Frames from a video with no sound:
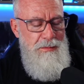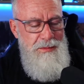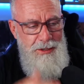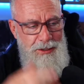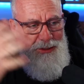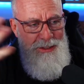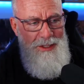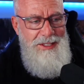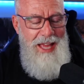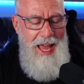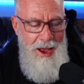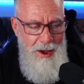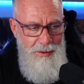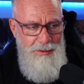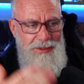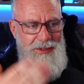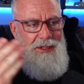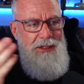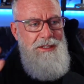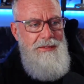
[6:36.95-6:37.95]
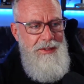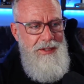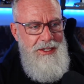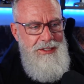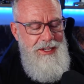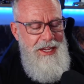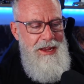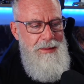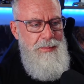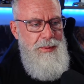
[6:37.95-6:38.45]
There's thousands of
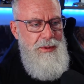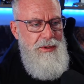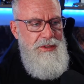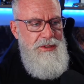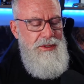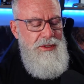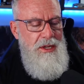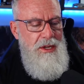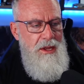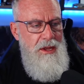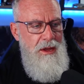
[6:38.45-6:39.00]
examples